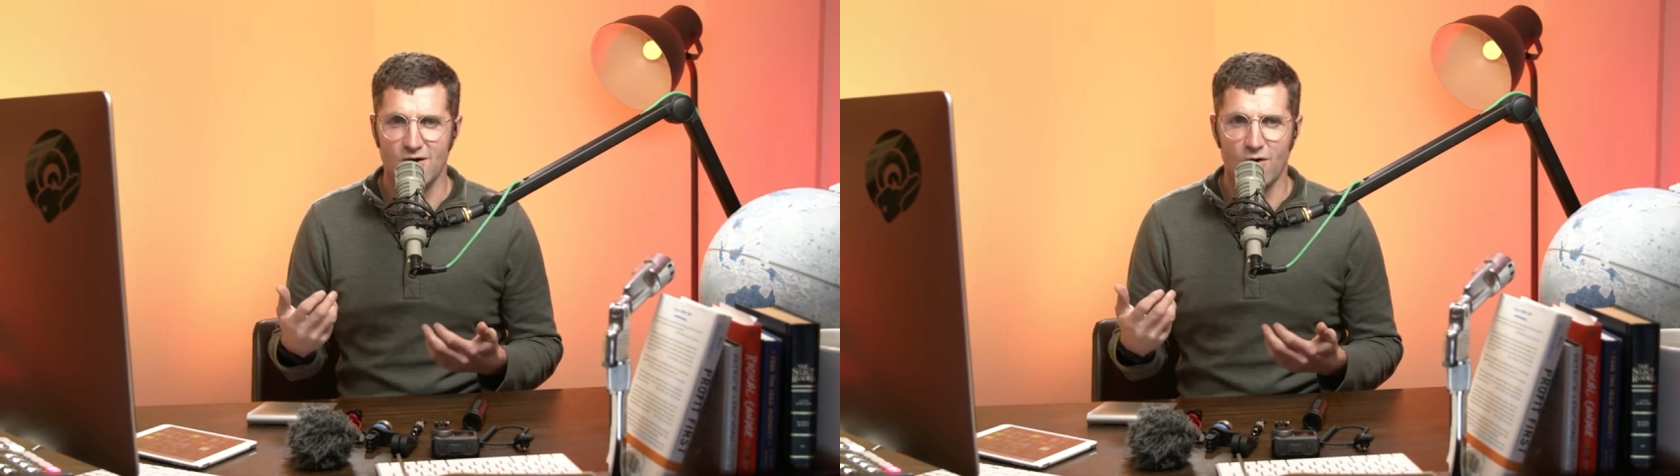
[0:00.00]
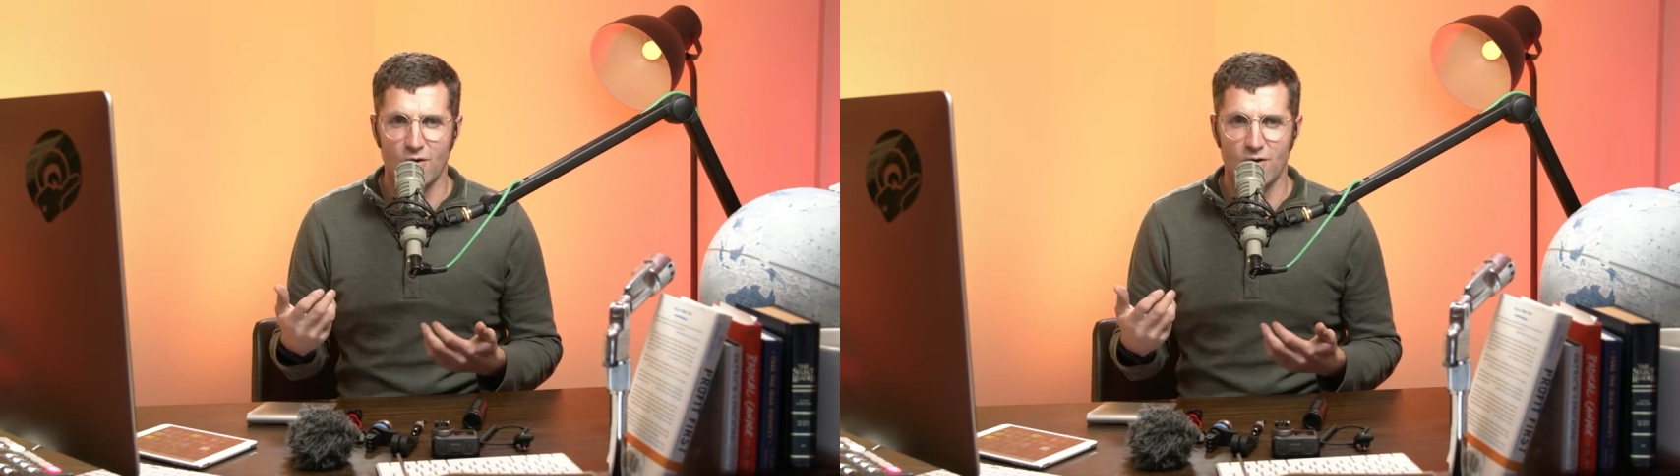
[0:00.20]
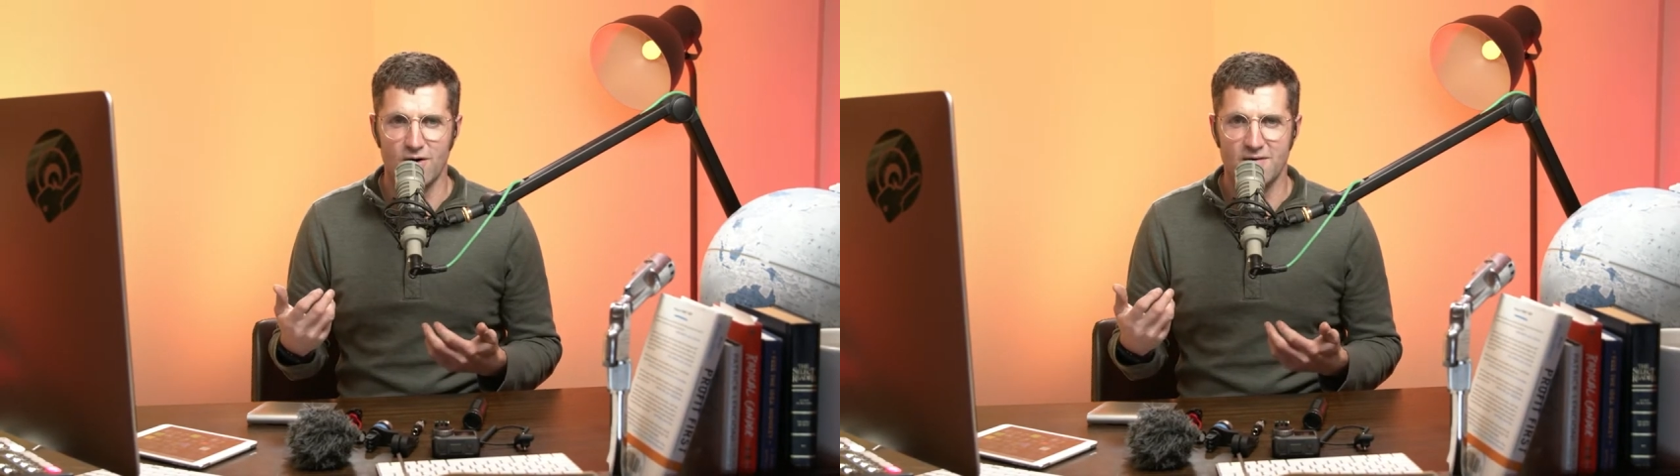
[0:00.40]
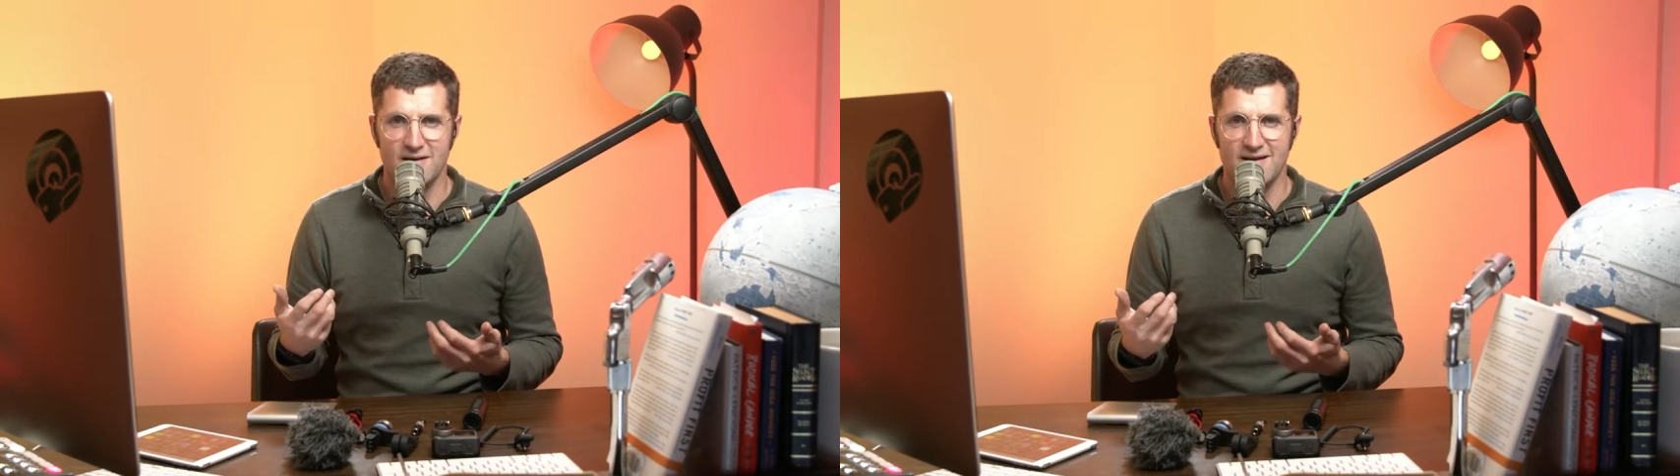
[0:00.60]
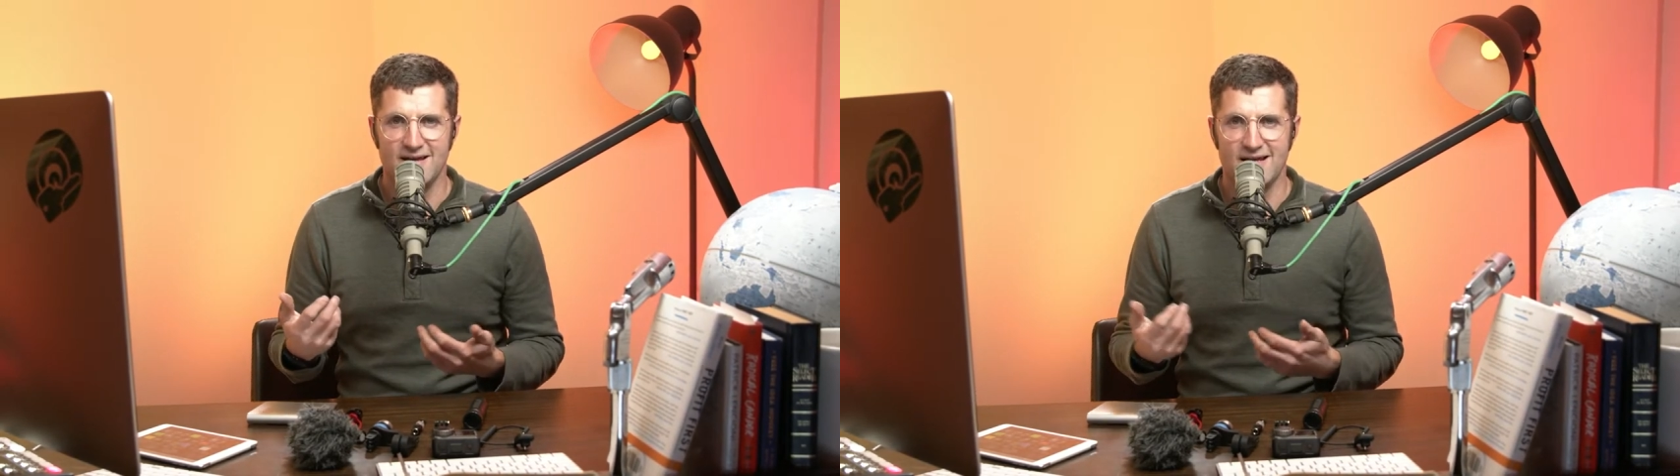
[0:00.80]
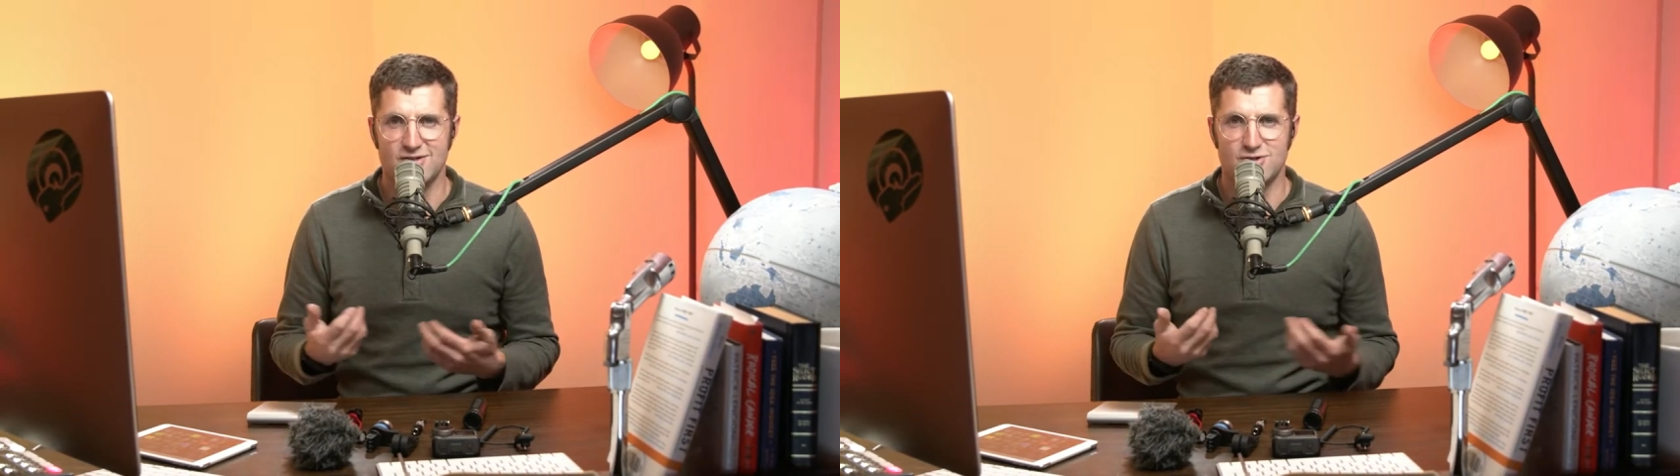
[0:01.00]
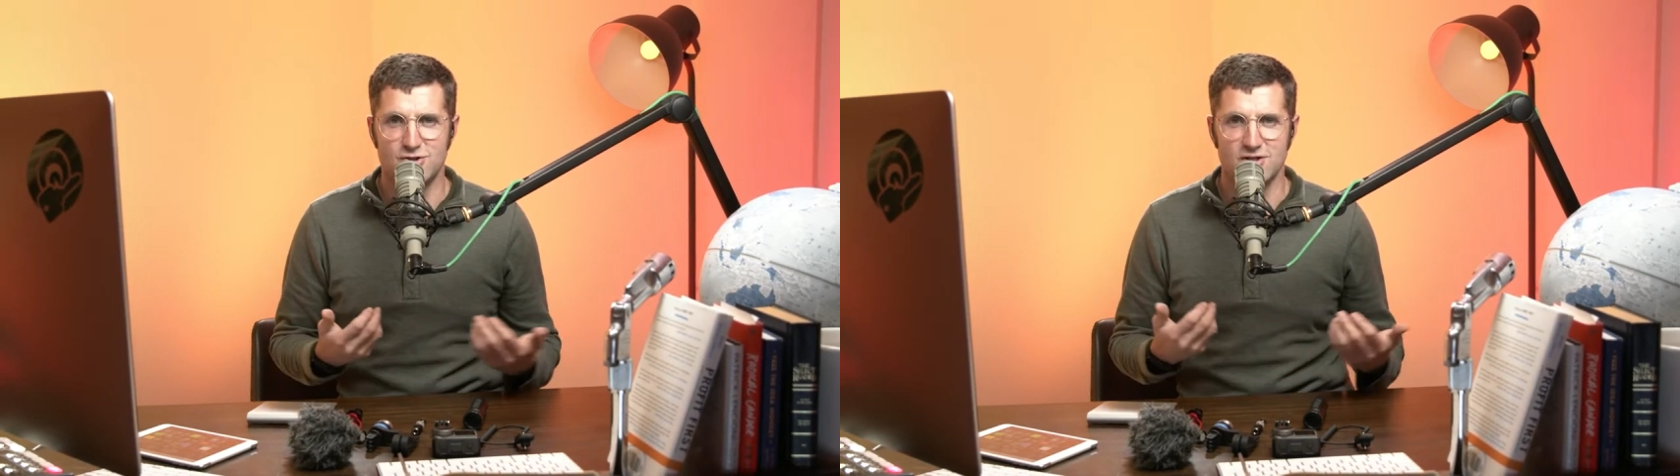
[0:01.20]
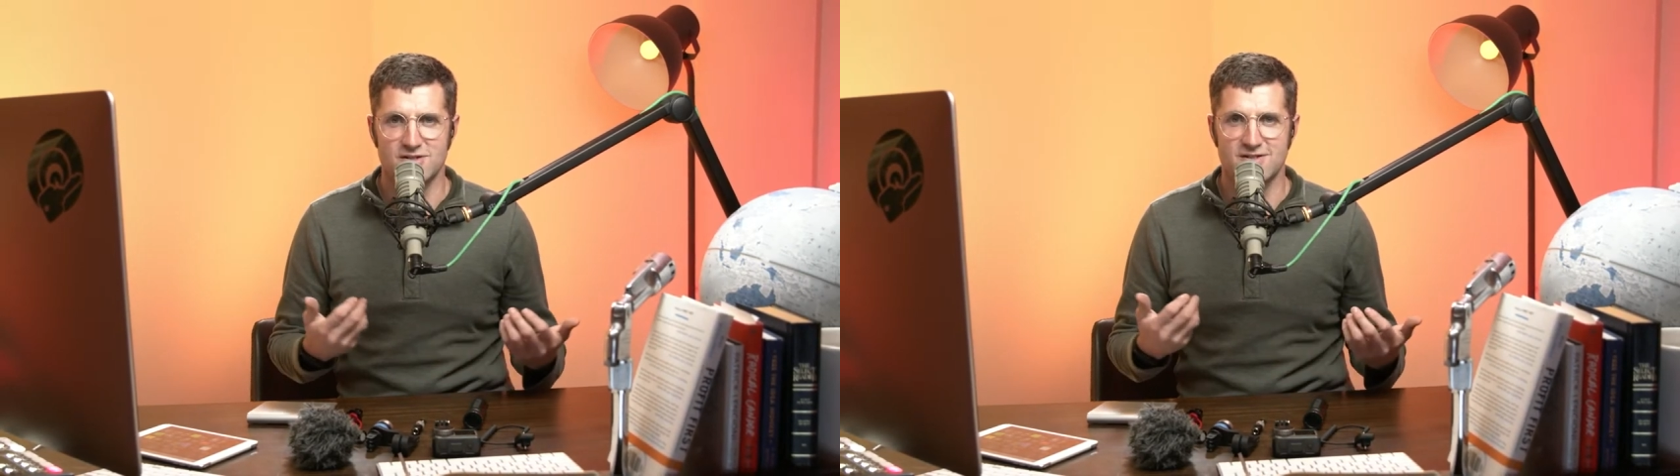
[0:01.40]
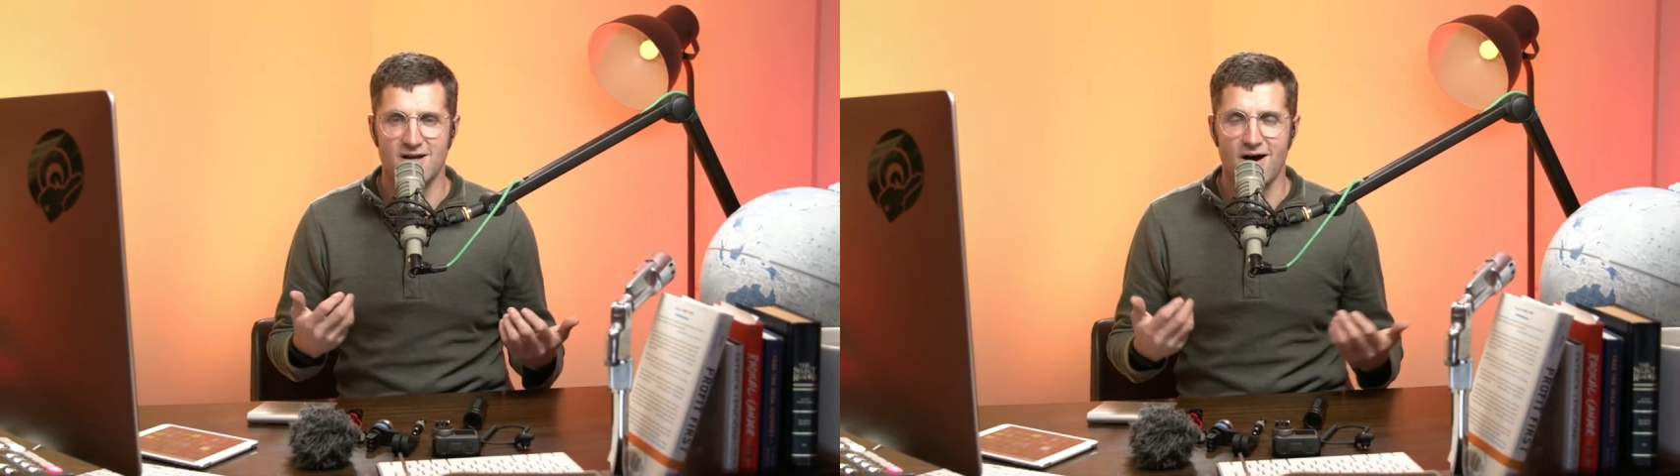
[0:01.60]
or it's just